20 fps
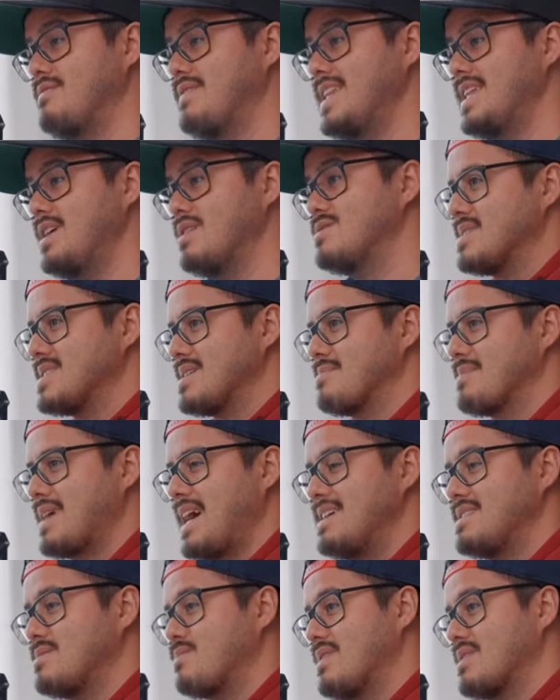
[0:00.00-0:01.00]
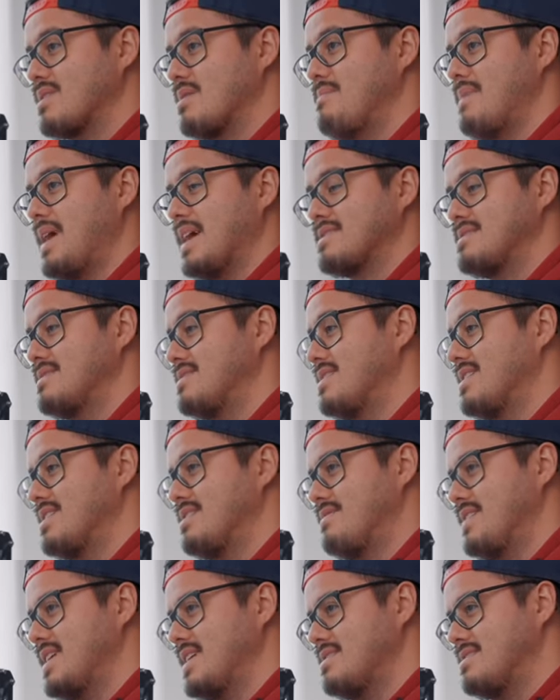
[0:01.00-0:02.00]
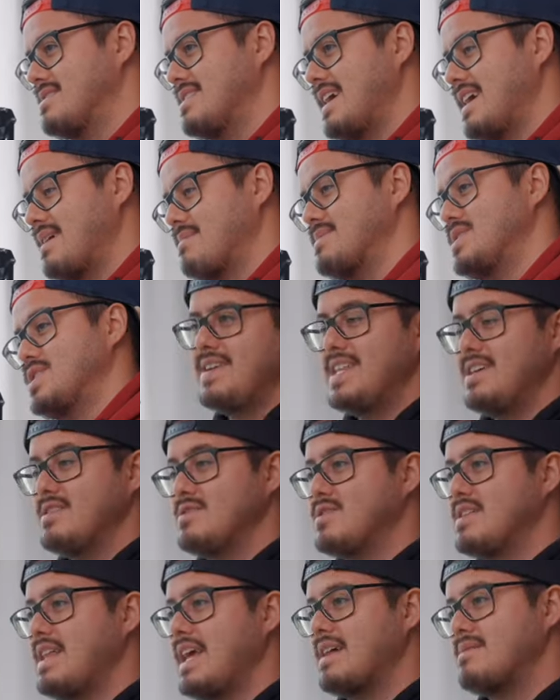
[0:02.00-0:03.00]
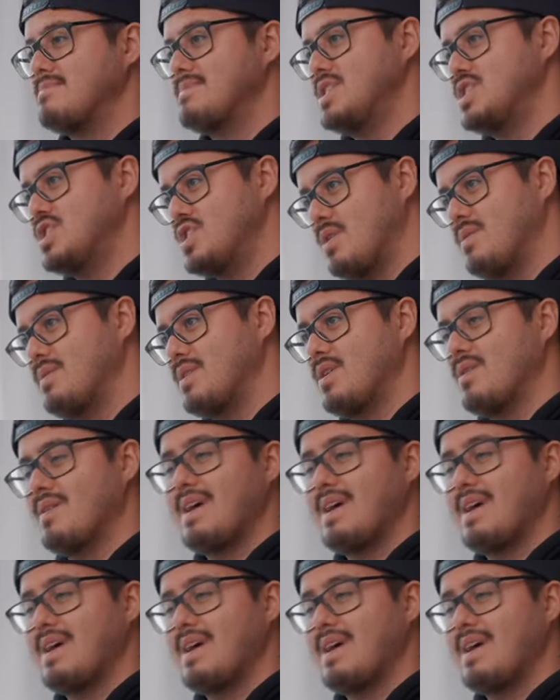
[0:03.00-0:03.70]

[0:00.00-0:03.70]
and being consistent, guys. The rest will come in time.